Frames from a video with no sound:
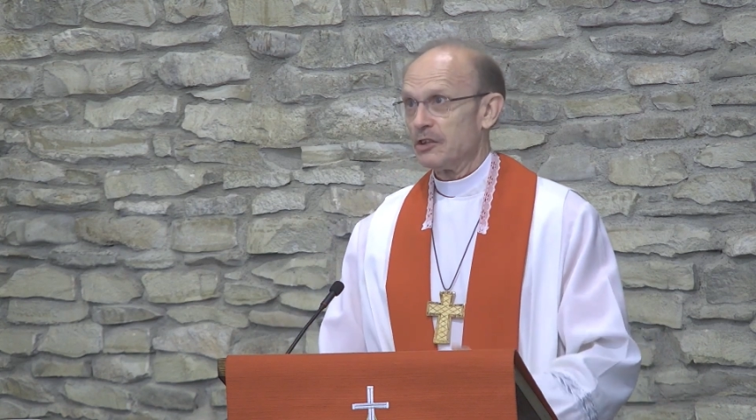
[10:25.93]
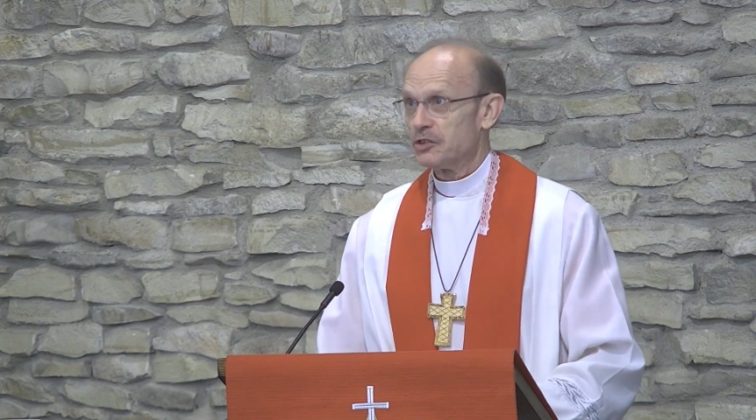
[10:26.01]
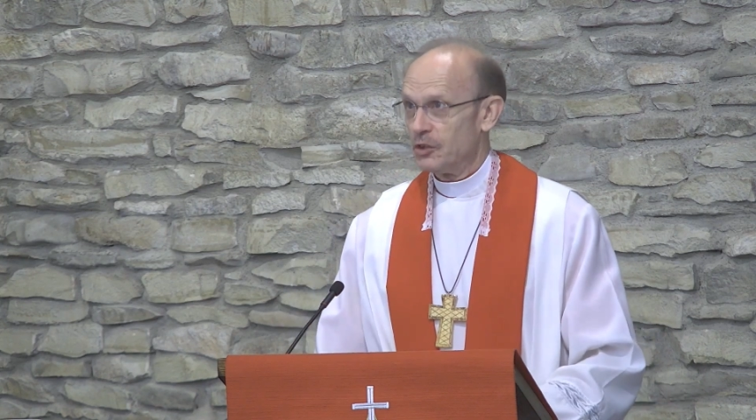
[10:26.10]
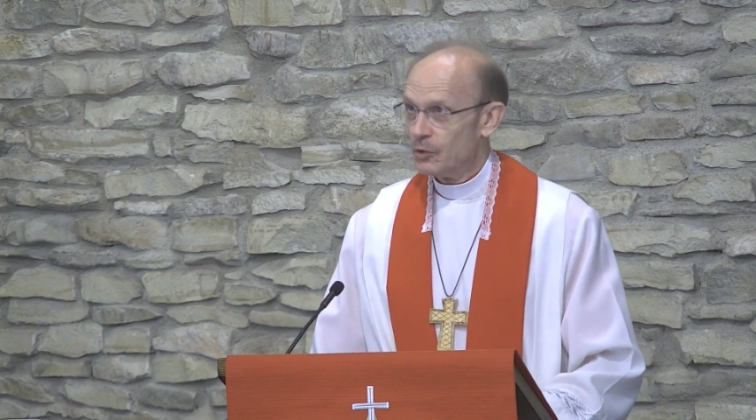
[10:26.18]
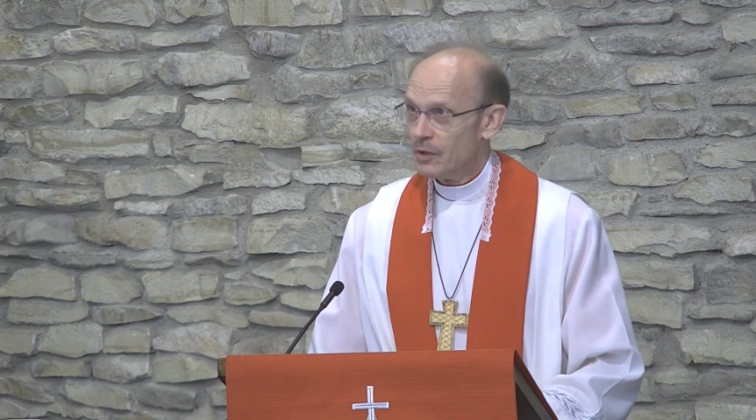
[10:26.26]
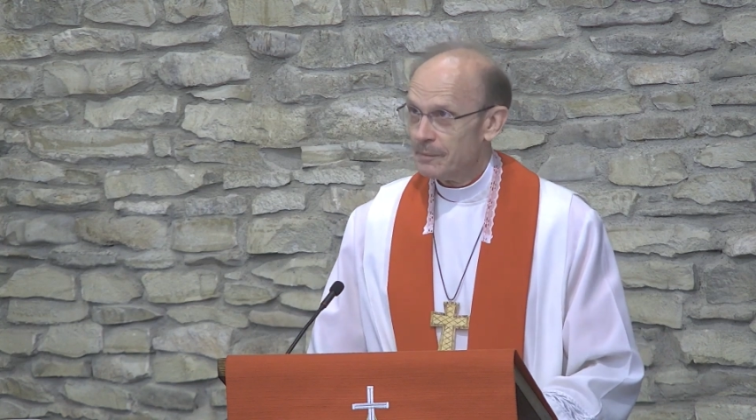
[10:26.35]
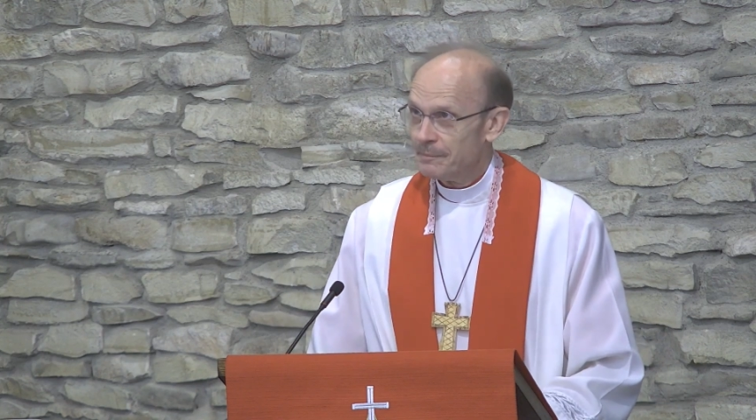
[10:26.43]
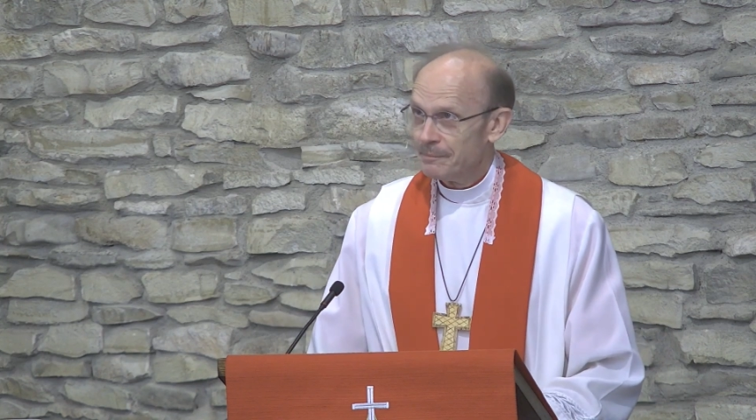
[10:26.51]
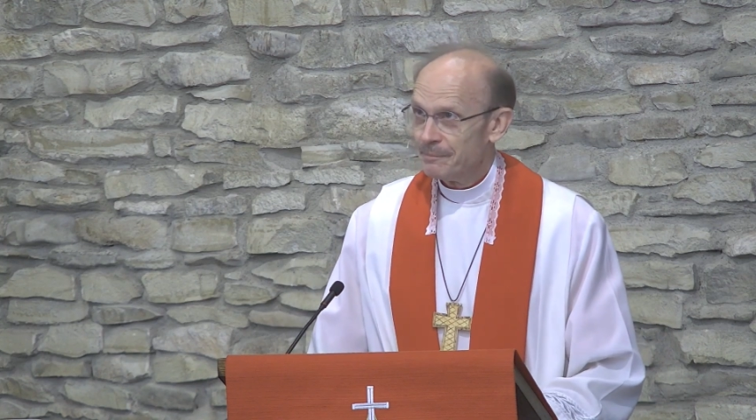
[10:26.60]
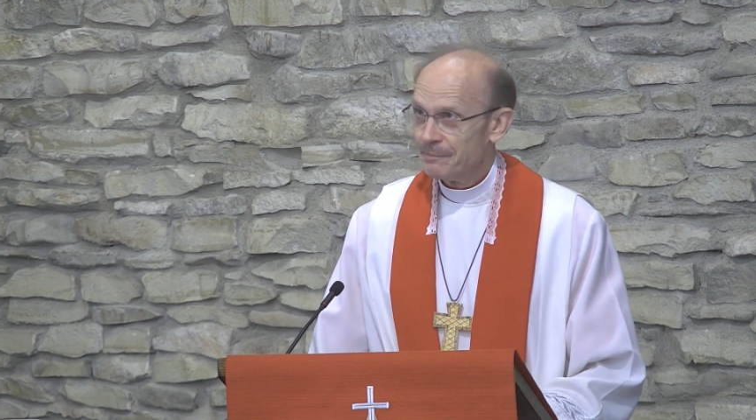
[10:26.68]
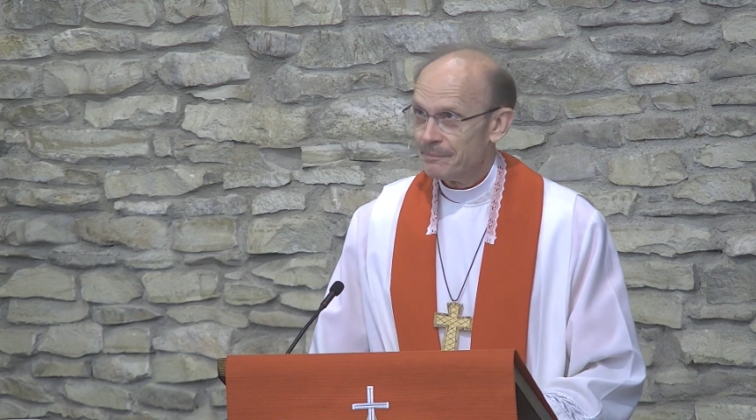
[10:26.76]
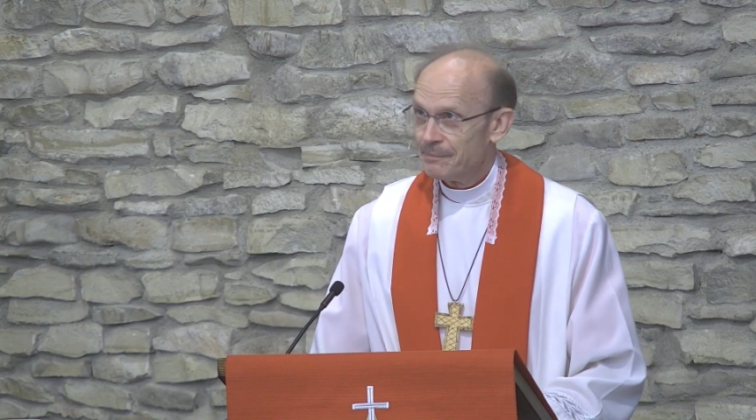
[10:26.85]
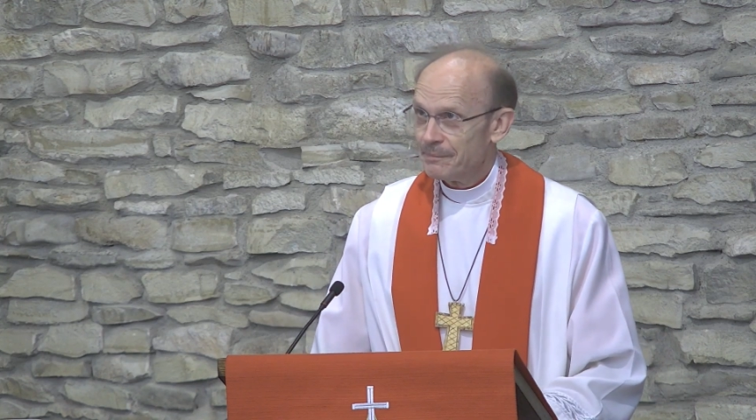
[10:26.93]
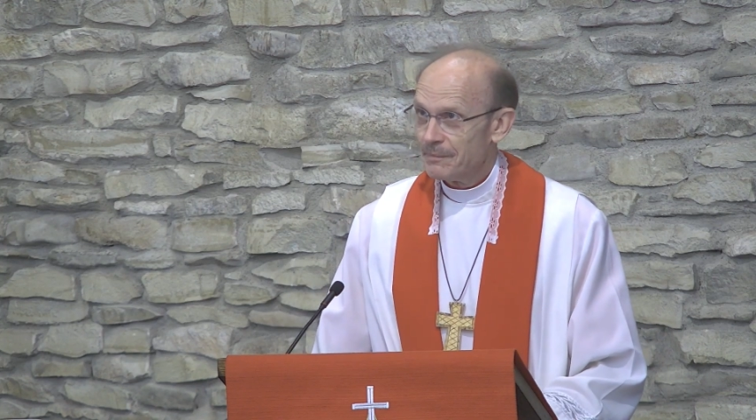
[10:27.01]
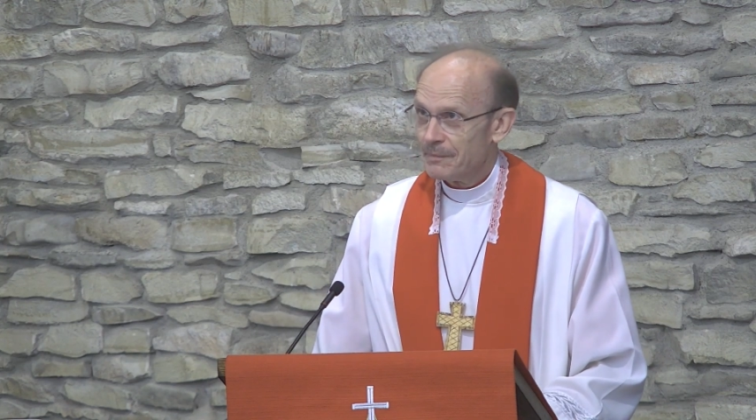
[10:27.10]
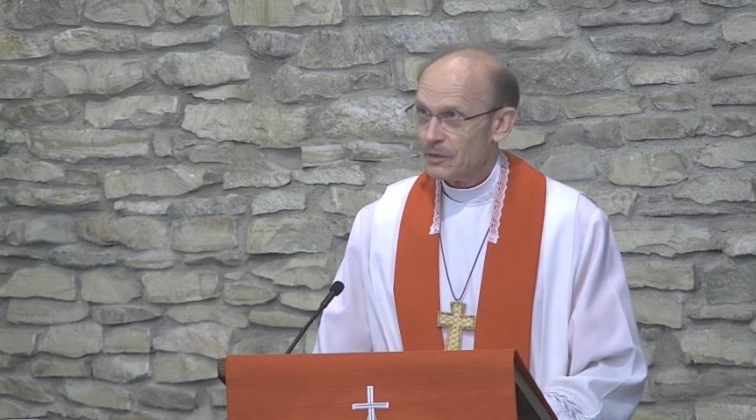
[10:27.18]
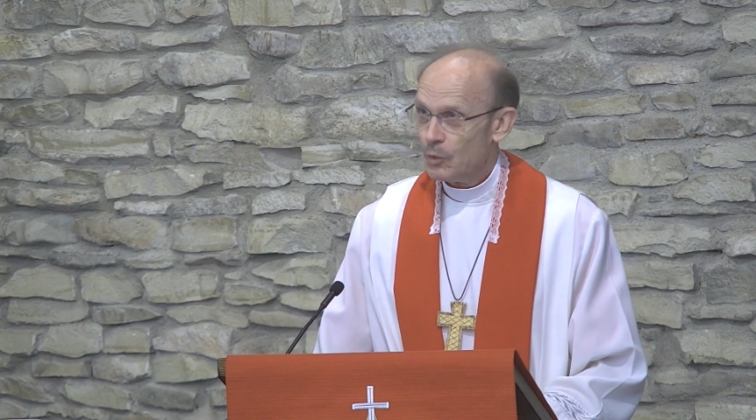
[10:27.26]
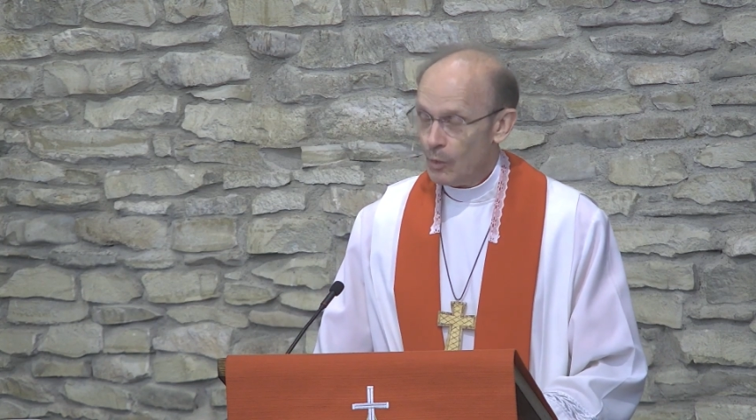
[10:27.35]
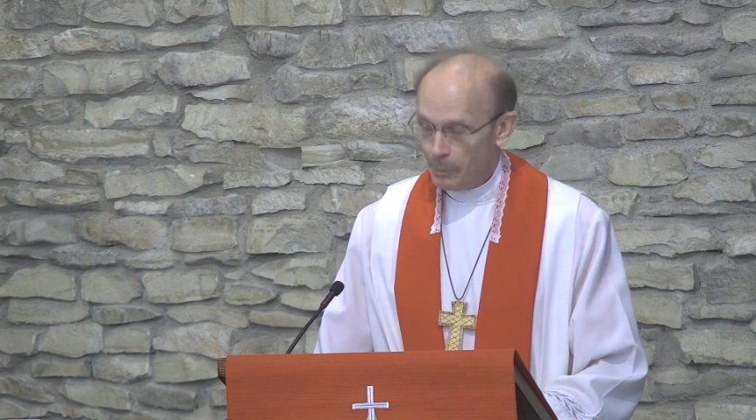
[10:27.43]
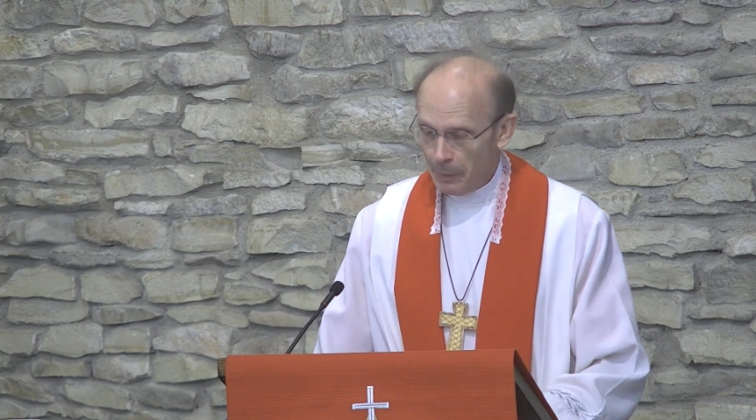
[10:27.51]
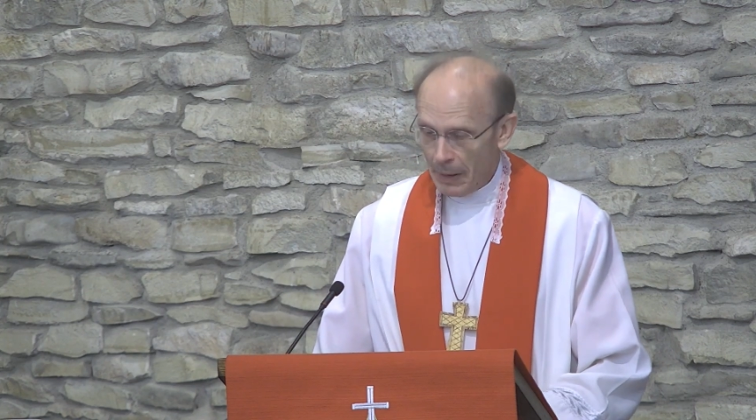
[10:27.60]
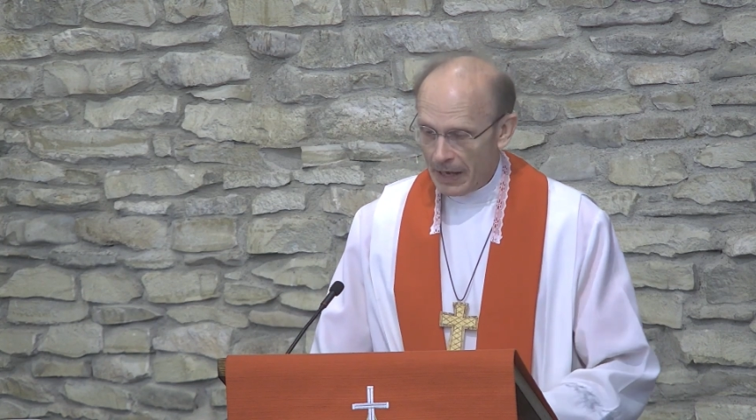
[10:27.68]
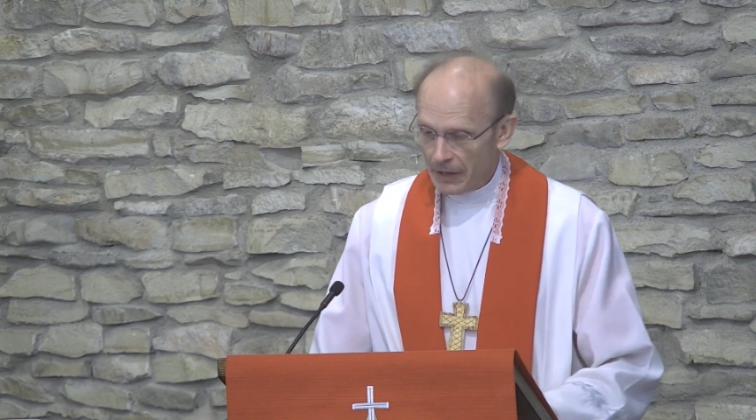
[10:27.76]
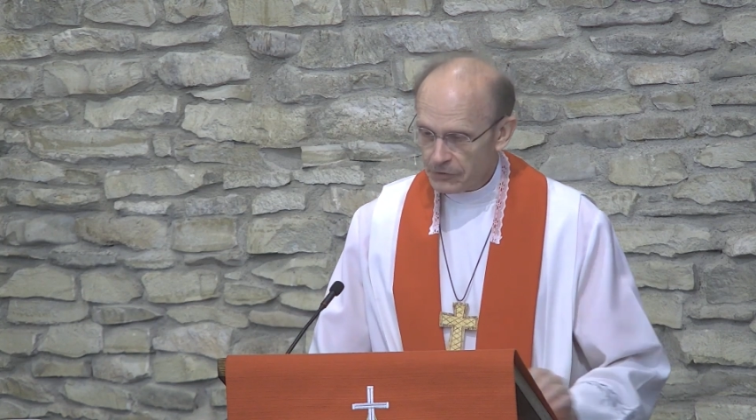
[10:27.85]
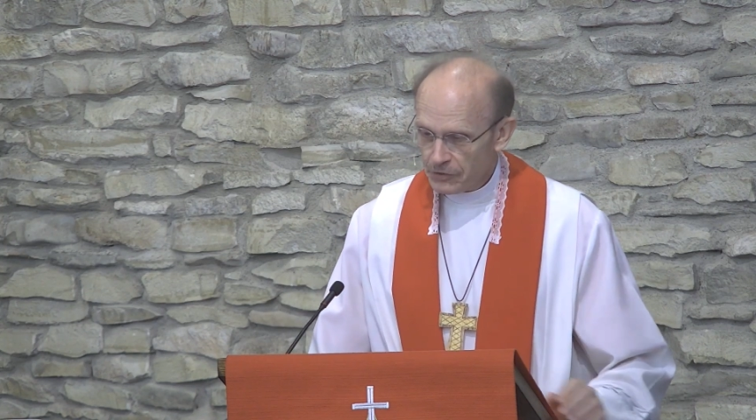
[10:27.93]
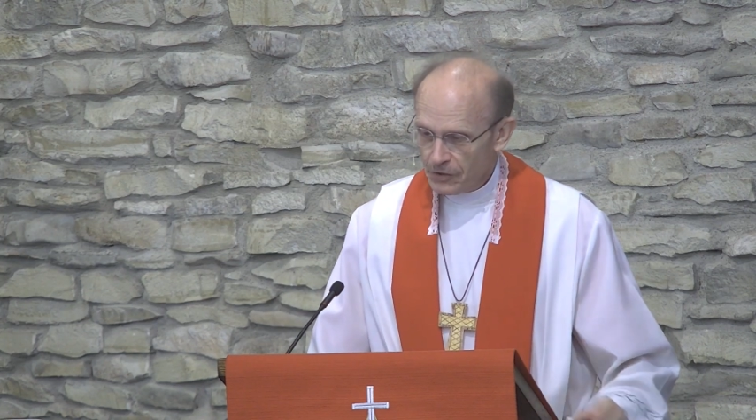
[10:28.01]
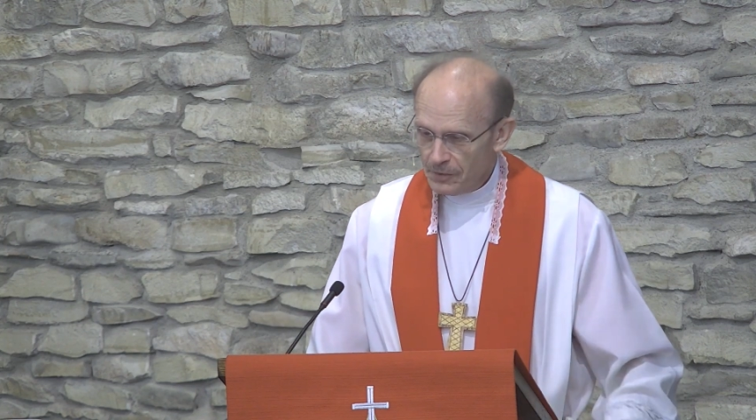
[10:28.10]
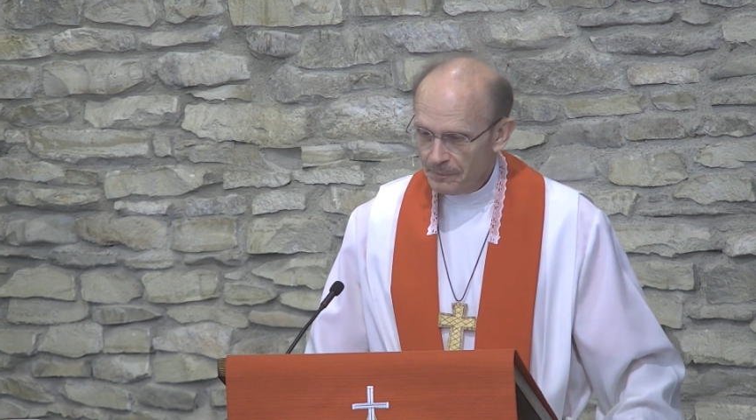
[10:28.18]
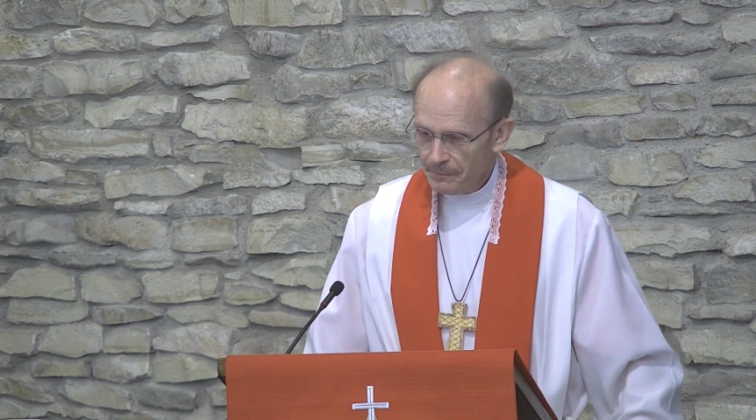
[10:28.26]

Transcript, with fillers: issued to a pastor.